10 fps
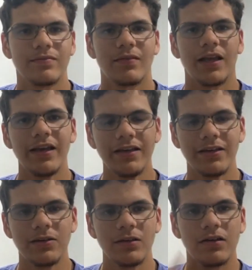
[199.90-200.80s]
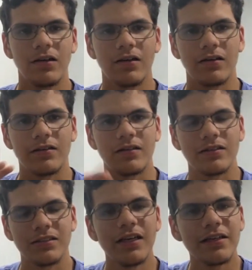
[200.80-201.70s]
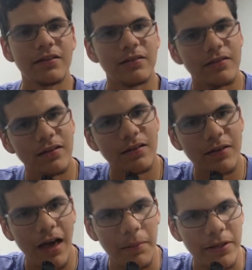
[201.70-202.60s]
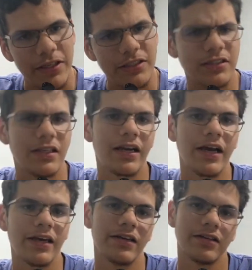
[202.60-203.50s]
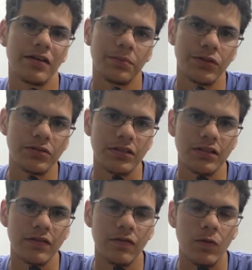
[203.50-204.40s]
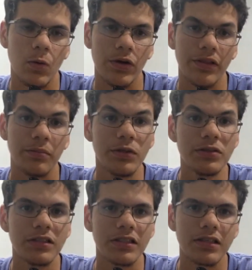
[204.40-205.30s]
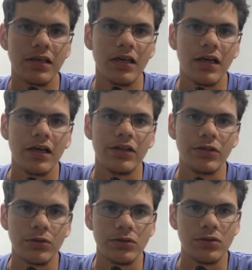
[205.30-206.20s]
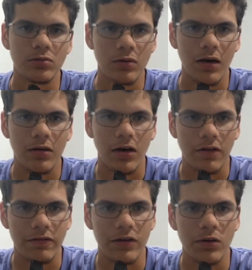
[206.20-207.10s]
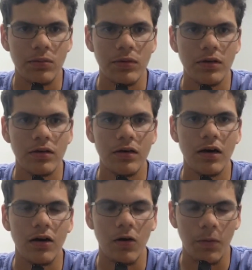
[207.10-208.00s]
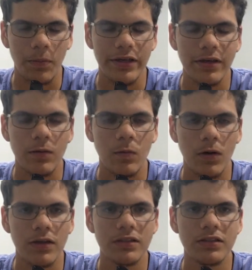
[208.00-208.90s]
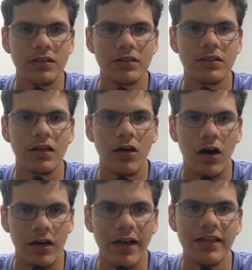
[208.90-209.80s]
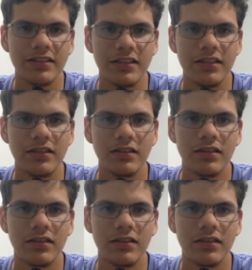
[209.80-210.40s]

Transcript: And a side application that I ended up using for the music used throughout our film opening was Audacity.